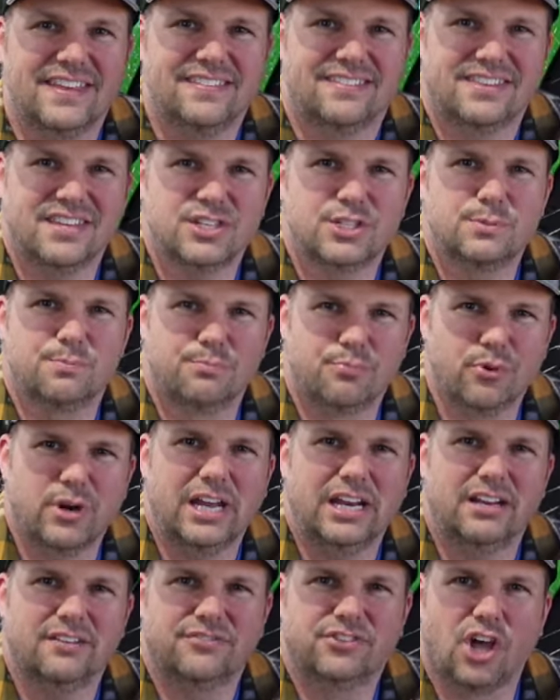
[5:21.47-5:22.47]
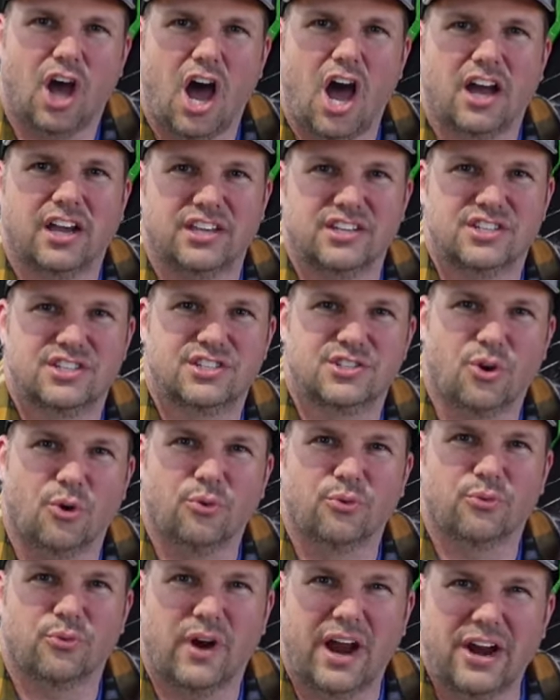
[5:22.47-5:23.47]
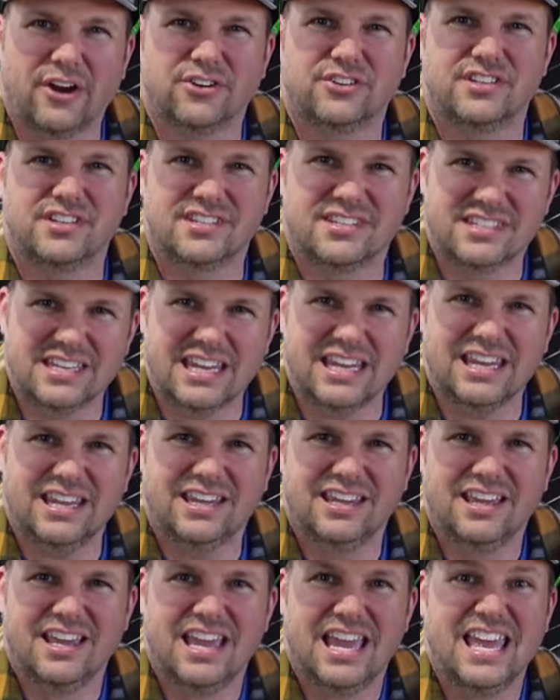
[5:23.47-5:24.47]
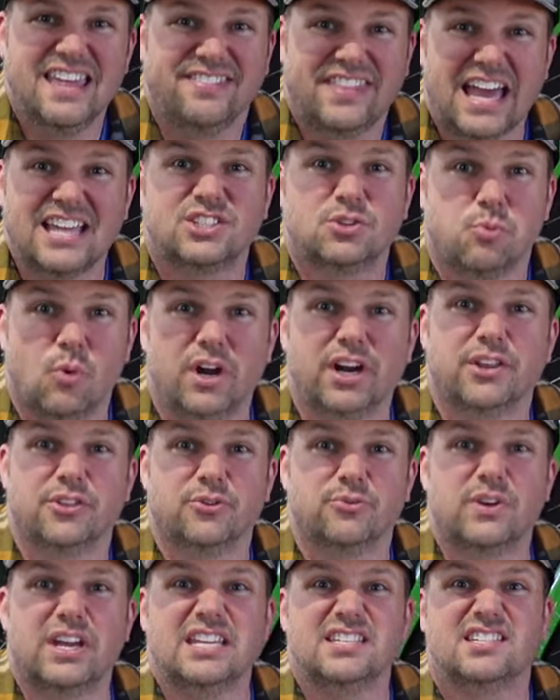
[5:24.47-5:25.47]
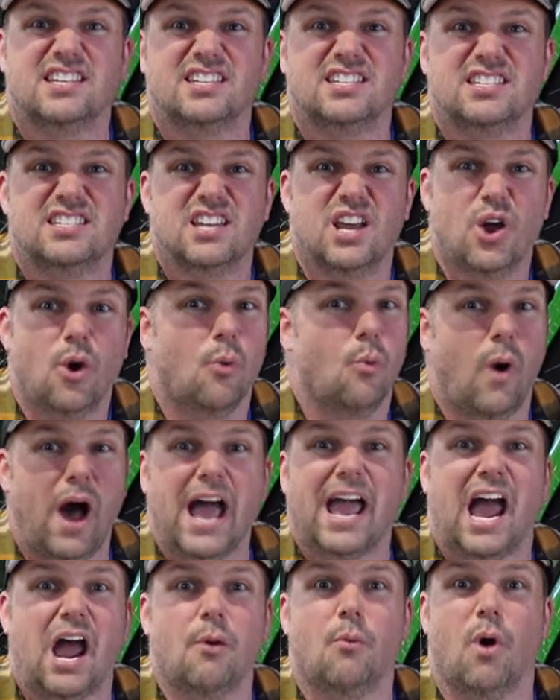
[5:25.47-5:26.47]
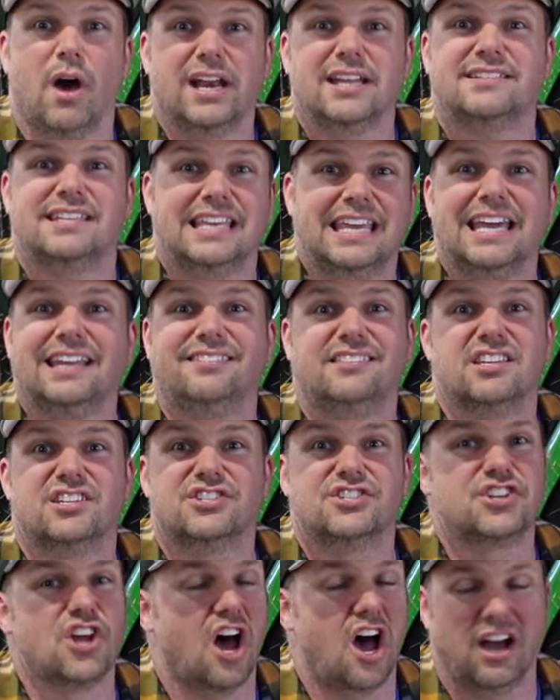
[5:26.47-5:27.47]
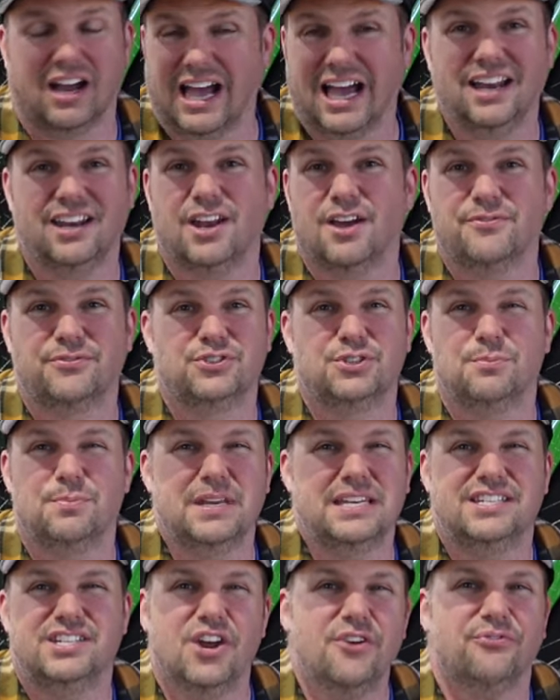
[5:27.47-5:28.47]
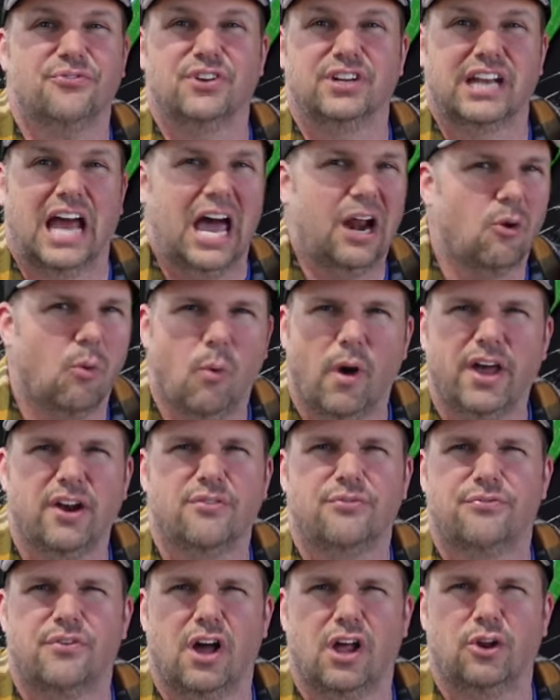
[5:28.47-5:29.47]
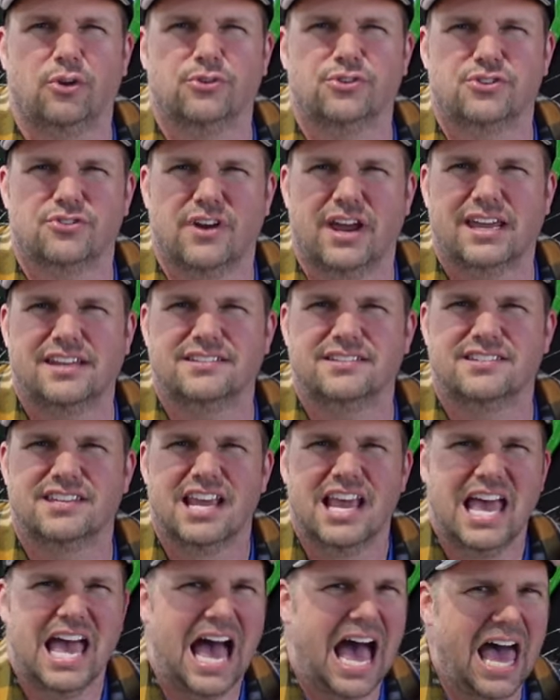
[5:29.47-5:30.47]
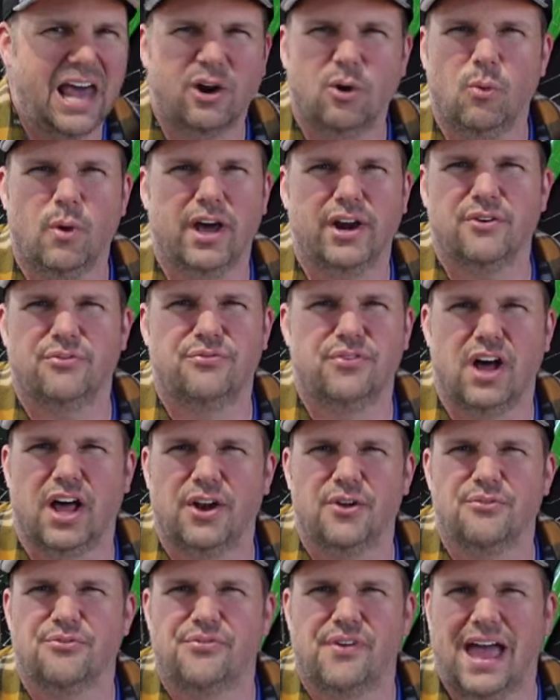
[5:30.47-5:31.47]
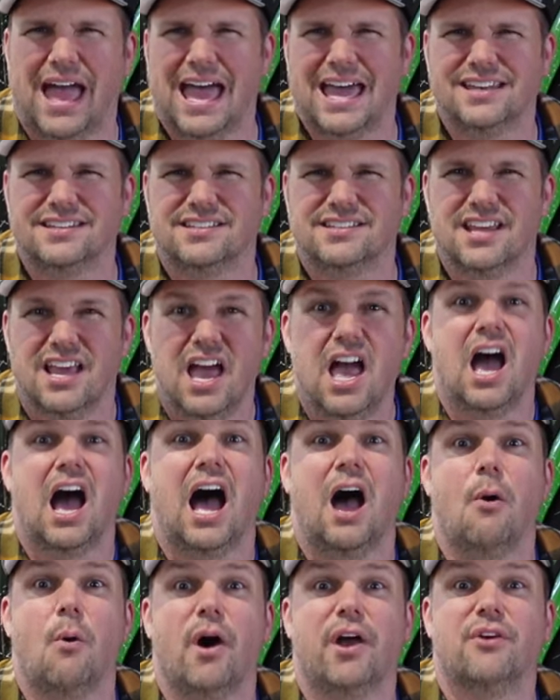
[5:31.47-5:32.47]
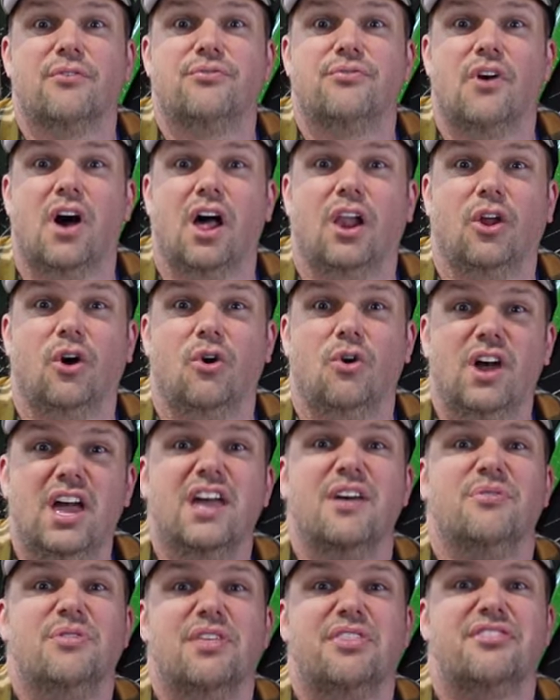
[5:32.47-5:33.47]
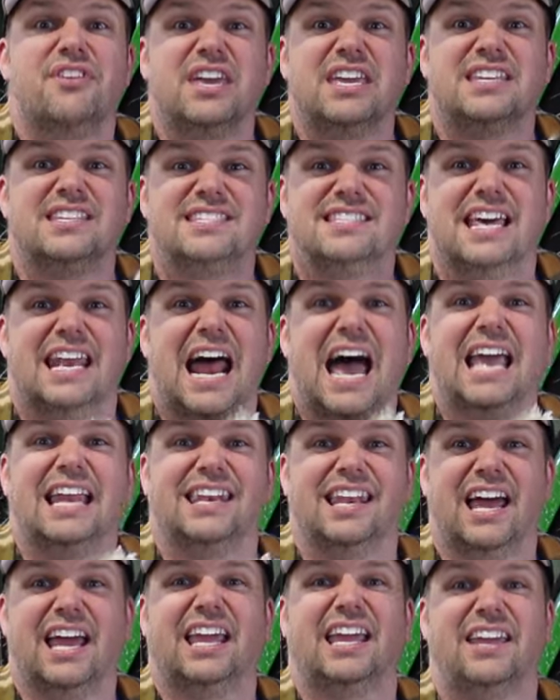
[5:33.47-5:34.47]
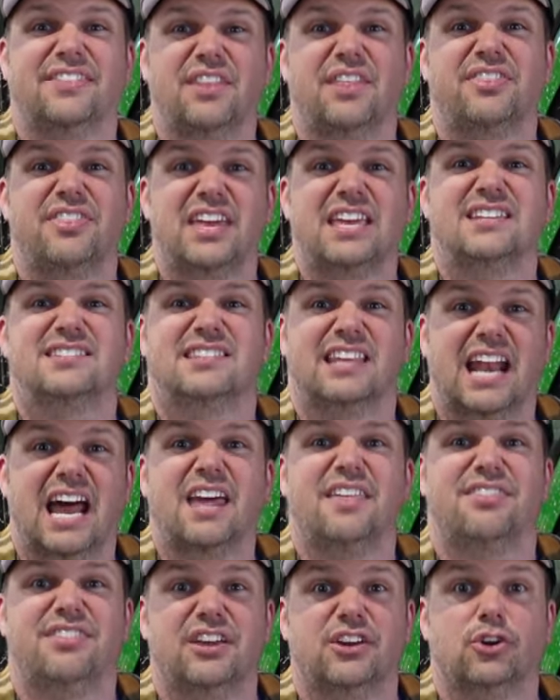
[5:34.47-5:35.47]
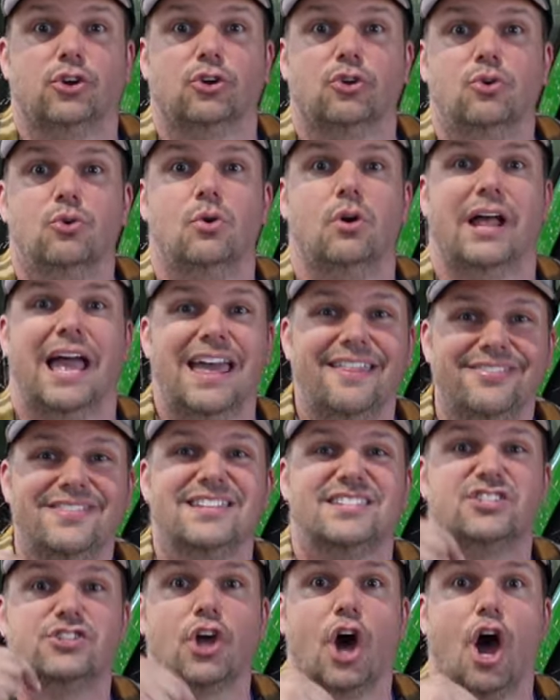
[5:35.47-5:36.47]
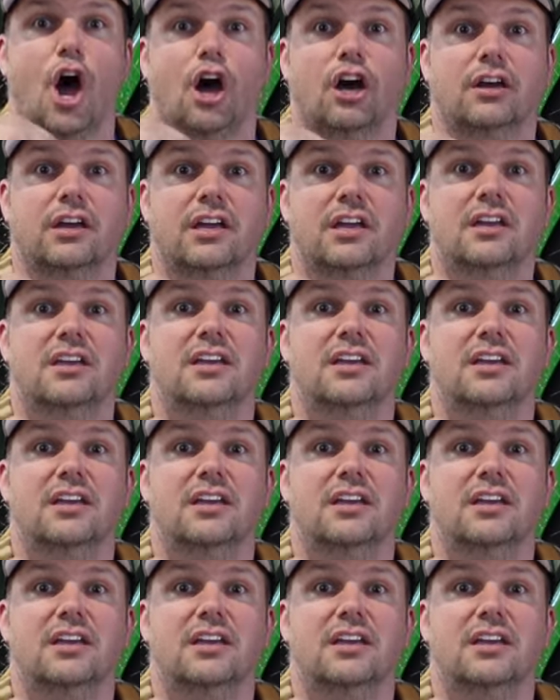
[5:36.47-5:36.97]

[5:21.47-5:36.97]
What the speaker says: that this breed of dog is so rare to see, that's one of the reasons why I wanted to get this dog. I love to be different. I don't want to follow trends. I don't want to follow fads. I want to follow the things that I like and the things that I think are cool. And this dog